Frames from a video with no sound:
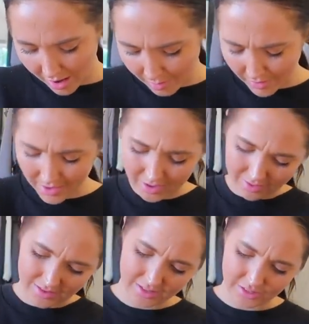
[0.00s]
I'm like,
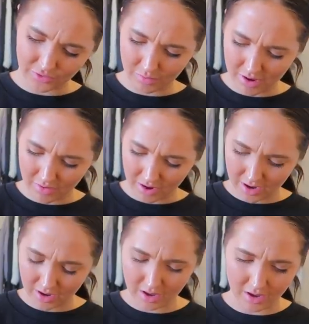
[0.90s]
this is for me,
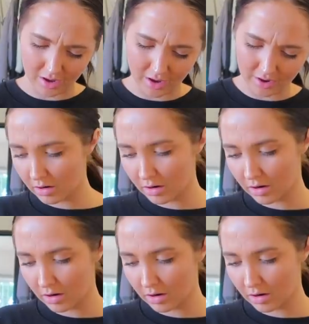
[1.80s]
right? Yeah.